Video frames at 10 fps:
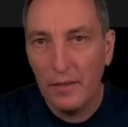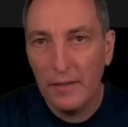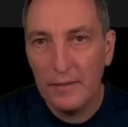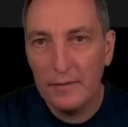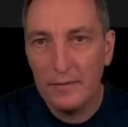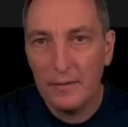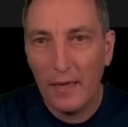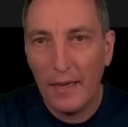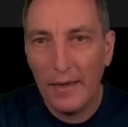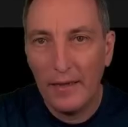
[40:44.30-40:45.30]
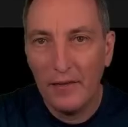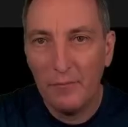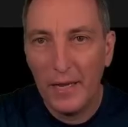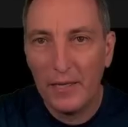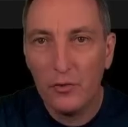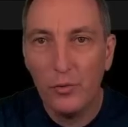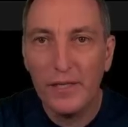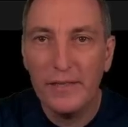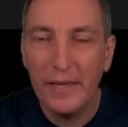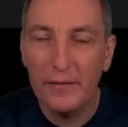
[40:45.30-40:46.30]
is I have my
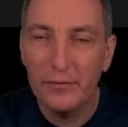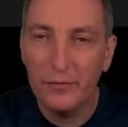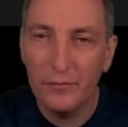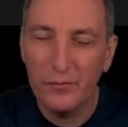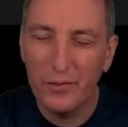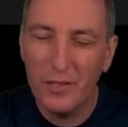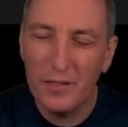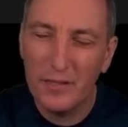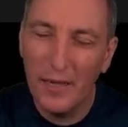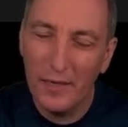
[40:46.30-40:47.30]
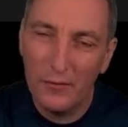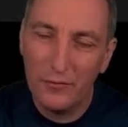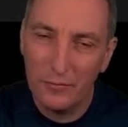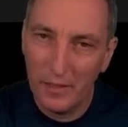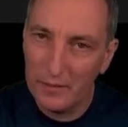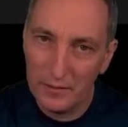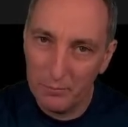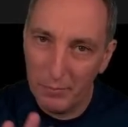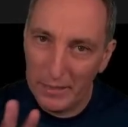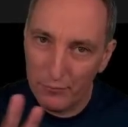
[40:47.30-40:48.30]
quick dev, which is kind of, and it's a
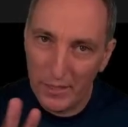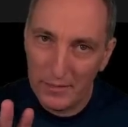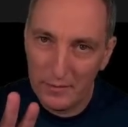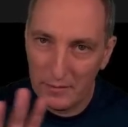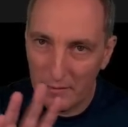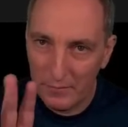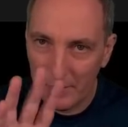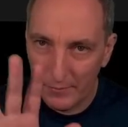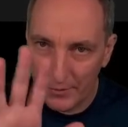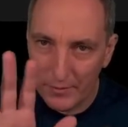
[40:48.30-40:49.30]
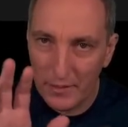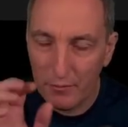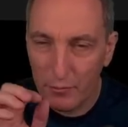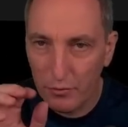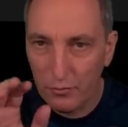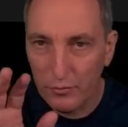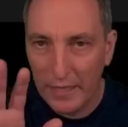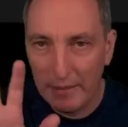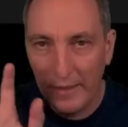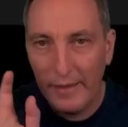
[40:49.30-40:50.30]
bad practice. I'm not saying we should do
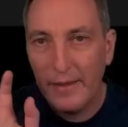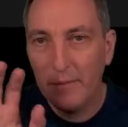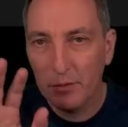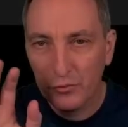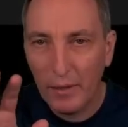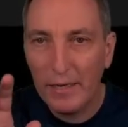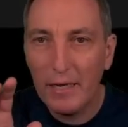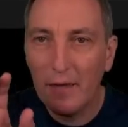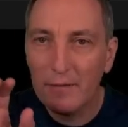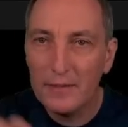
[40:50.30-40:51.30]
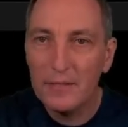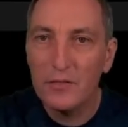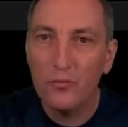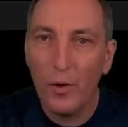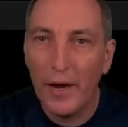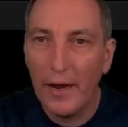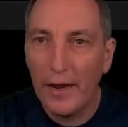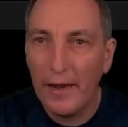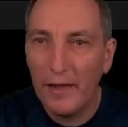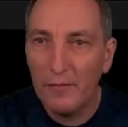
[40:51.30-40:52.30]
that. But right now, this is where I
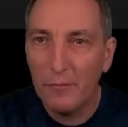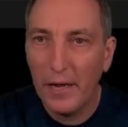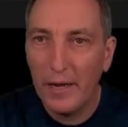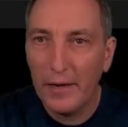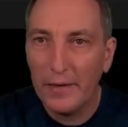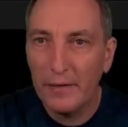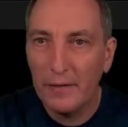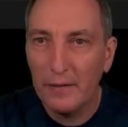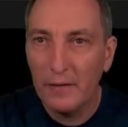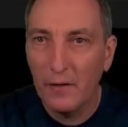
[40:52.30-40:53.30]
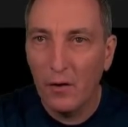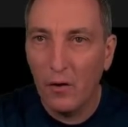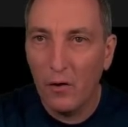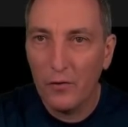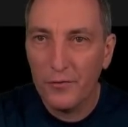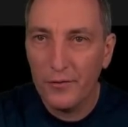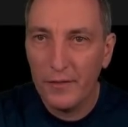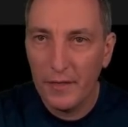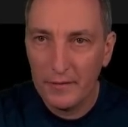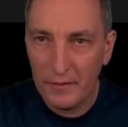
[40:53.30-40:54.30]
have all of the
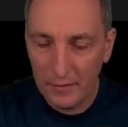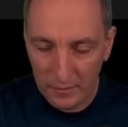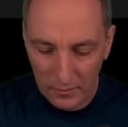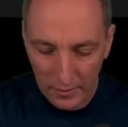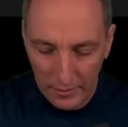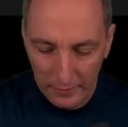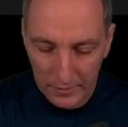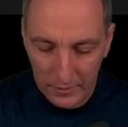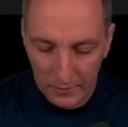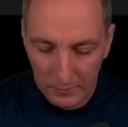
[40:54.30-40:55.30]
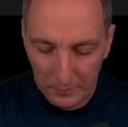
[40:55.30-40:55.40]
things here. So I have the